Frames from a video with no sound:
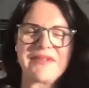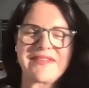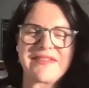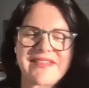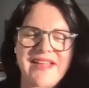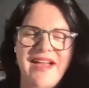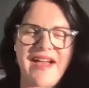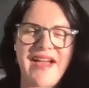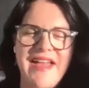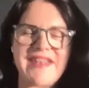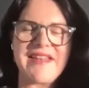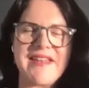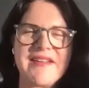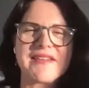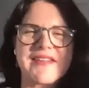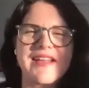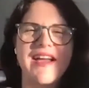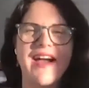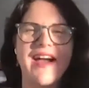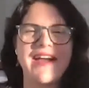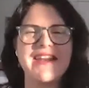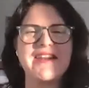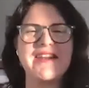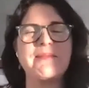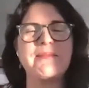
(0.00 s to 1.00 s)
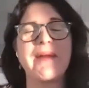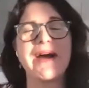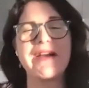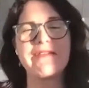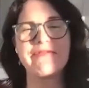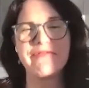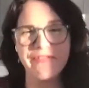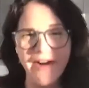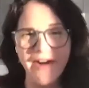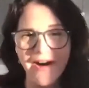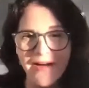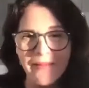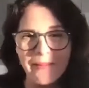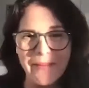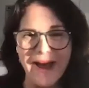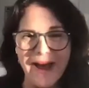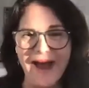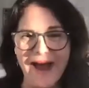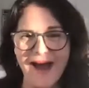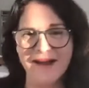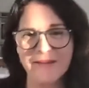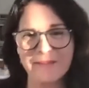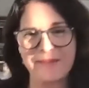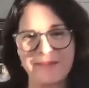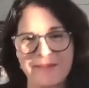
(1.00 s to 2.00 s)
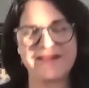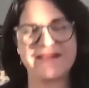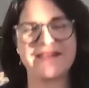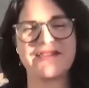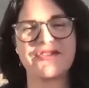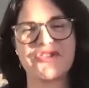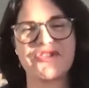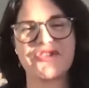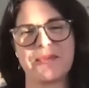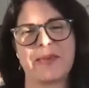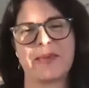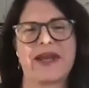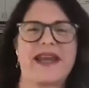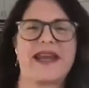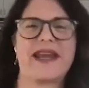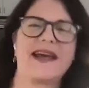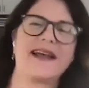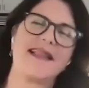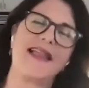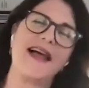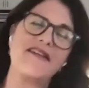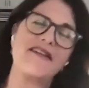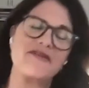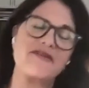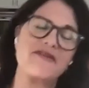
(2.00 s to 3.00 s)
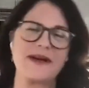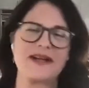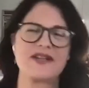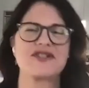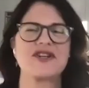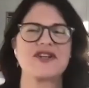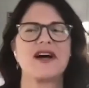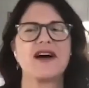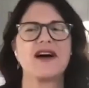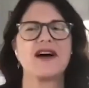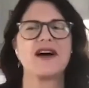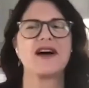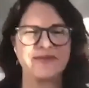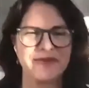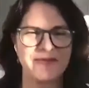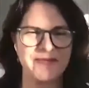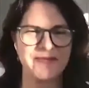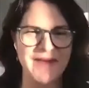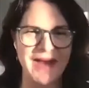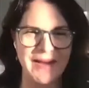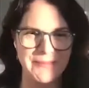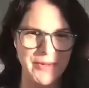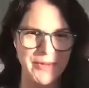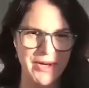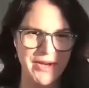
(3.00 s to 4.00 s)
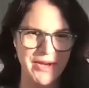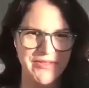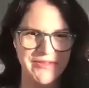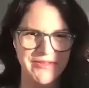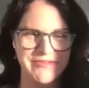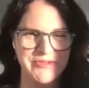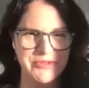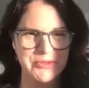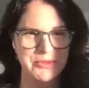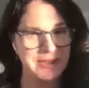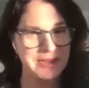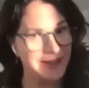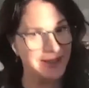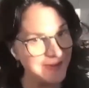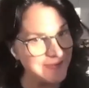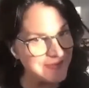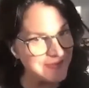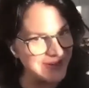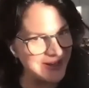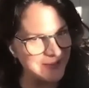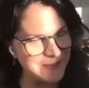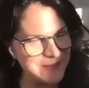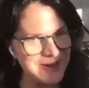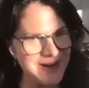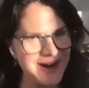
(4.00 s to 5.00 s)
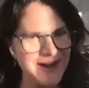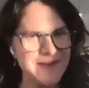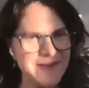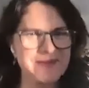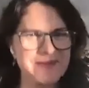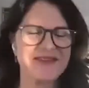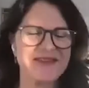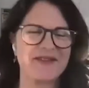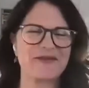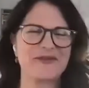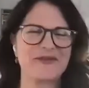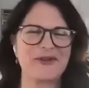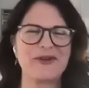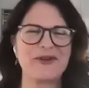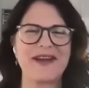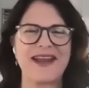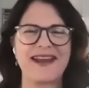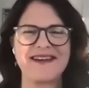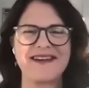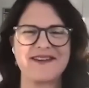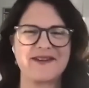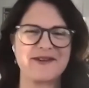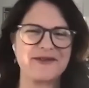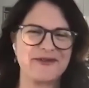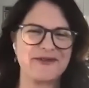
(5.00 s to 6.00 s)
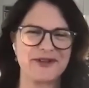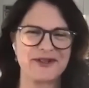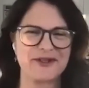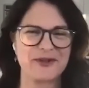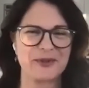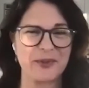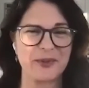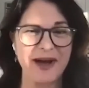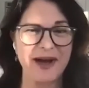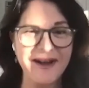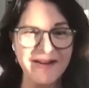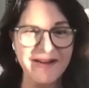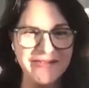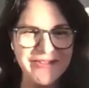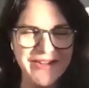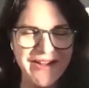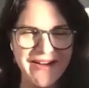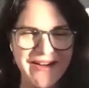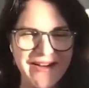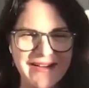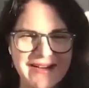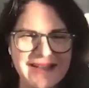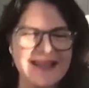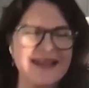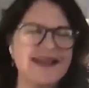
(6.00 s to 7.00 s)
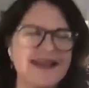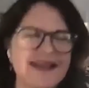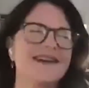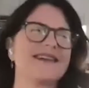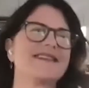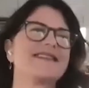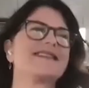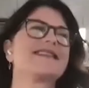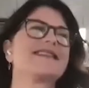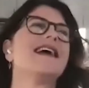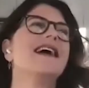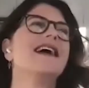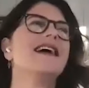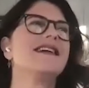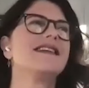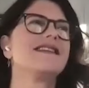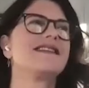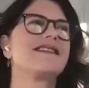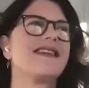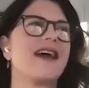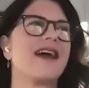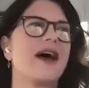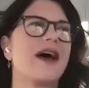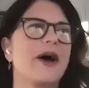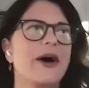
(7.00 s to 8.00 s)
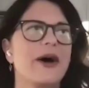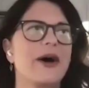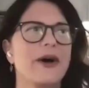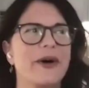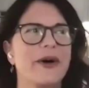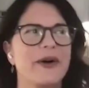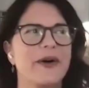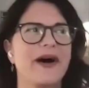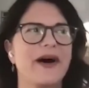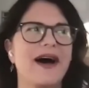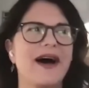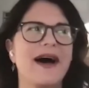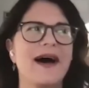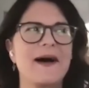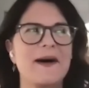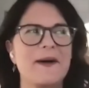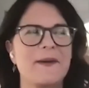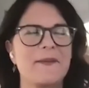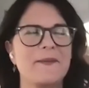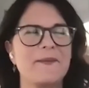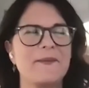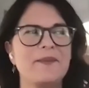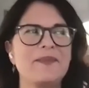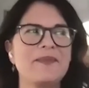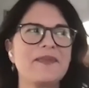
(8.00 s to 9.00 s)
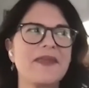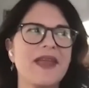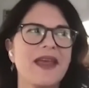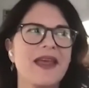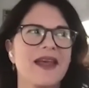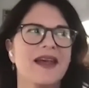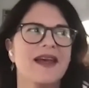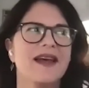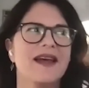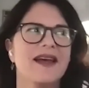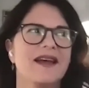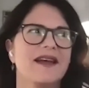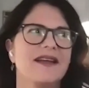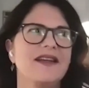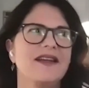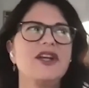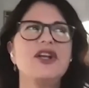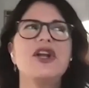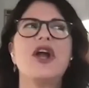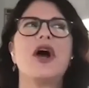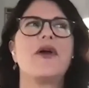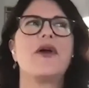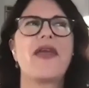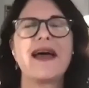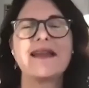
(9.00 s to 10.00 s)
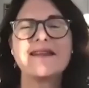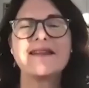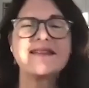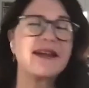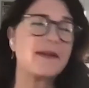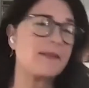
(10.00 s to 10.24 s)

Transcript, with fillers: was kind of, kind of my fallback position when I left my job at Martha Stewart Living, where I was the food editor for twelve long years. So, um, you know, that's